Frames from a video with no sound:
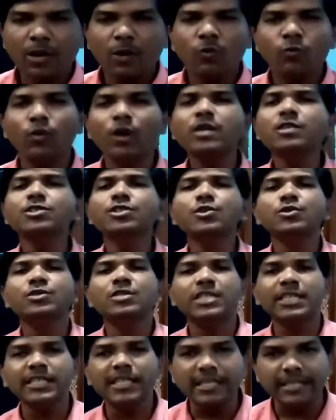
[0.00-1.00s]
Once you
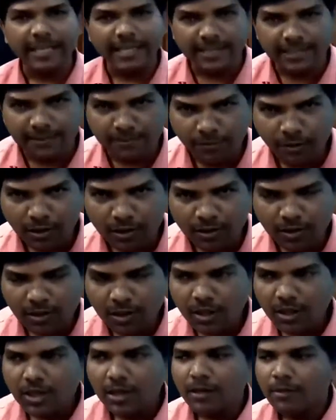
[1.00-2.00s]
see the
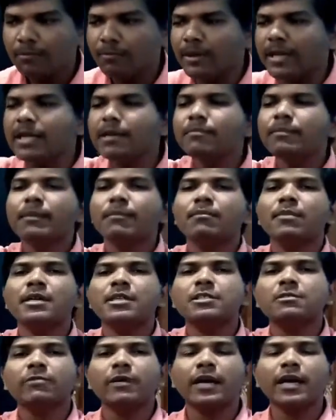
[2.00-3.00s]
textbook, many
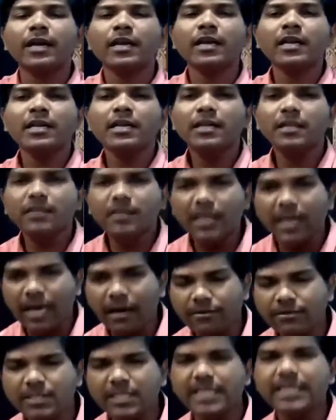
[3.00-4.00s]
members they
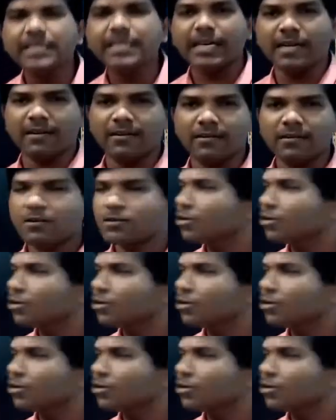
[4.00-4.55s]
have seated.